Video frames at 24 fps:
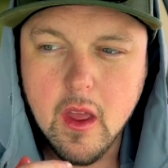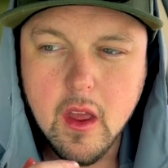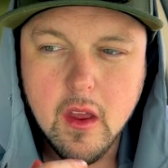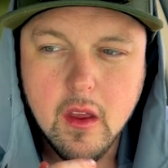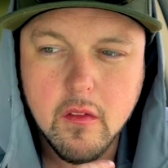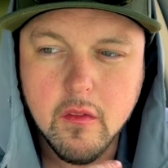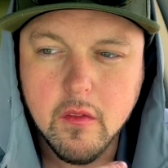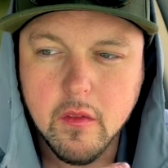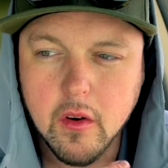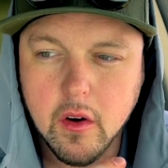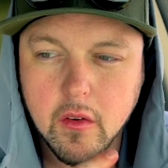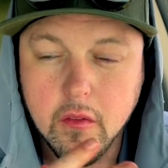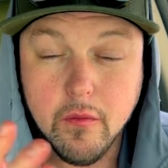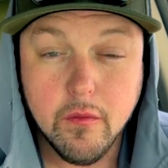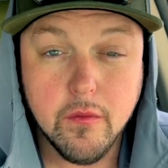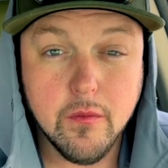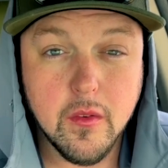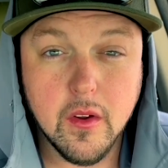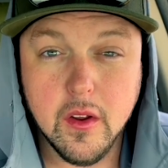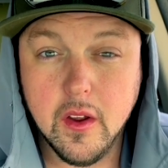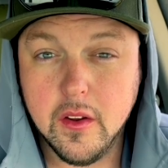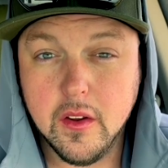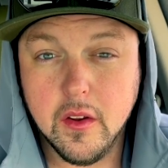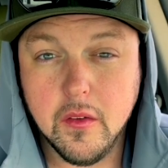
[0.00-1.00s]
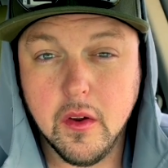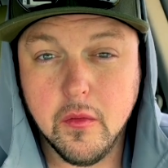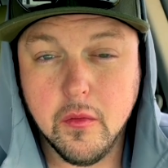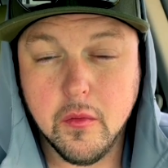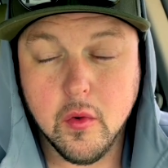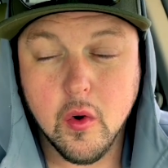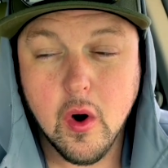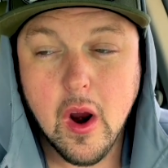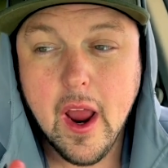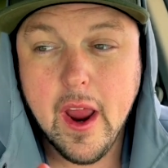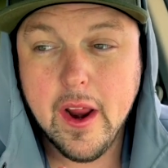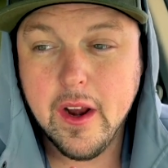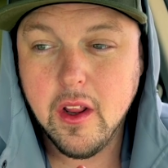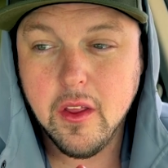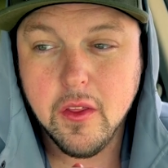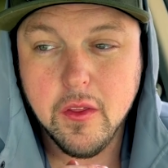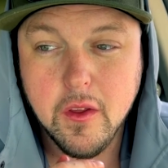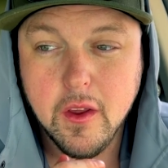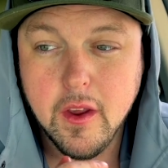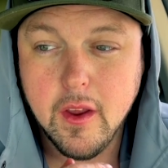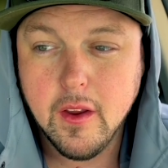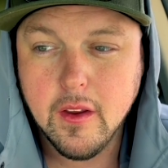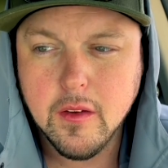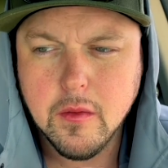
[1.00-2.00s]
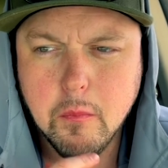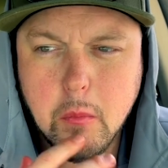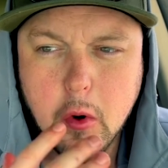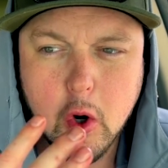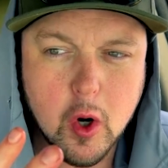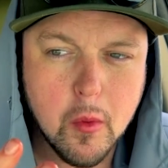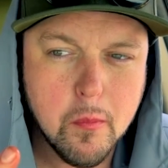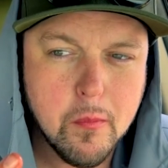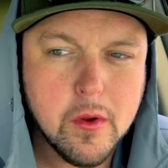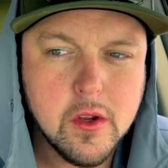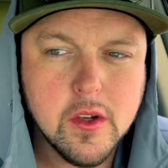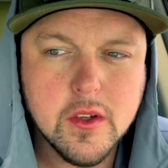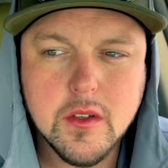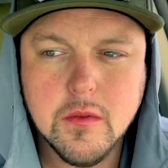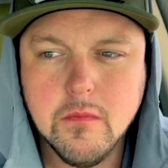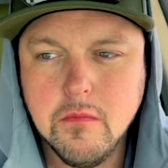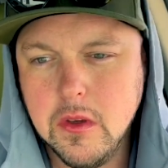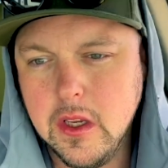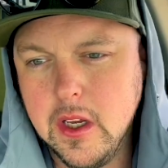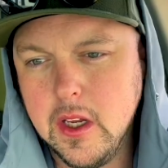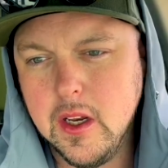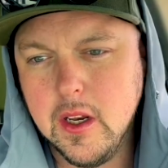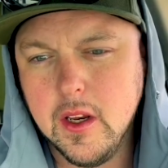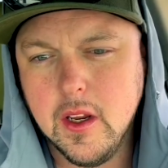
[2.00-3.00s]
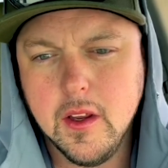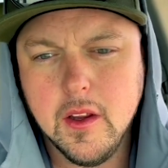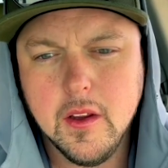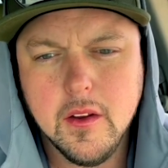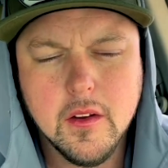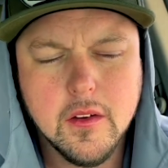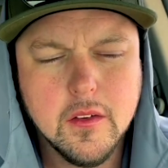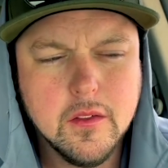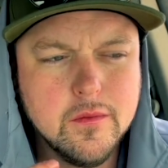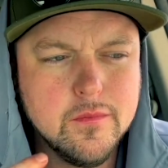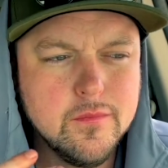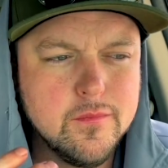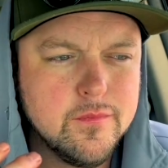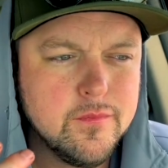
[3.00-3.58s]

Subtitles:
for a variety of things, purpose, meaning,